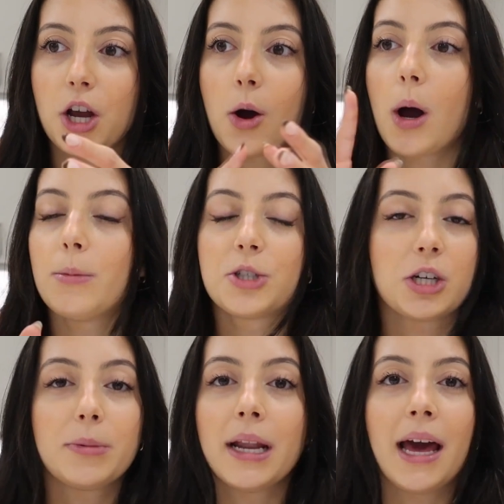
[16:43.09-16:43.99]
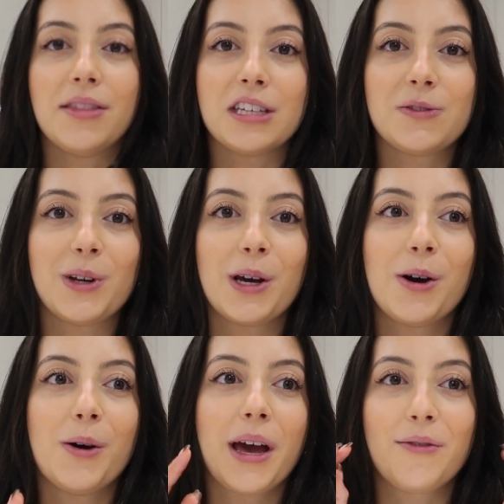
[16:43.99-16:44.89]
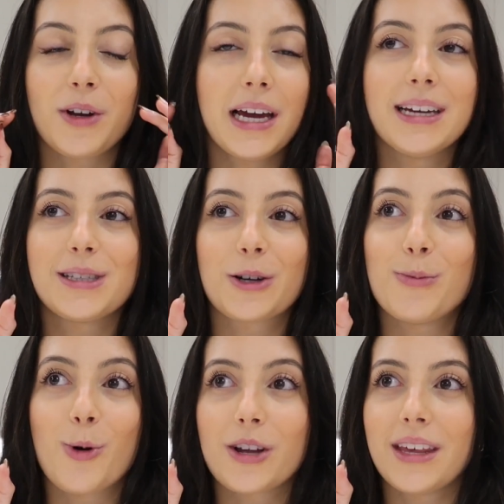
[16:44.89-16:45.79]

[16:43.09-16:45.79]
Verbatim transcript: I'm sure I'm gonna end this video and realize there are more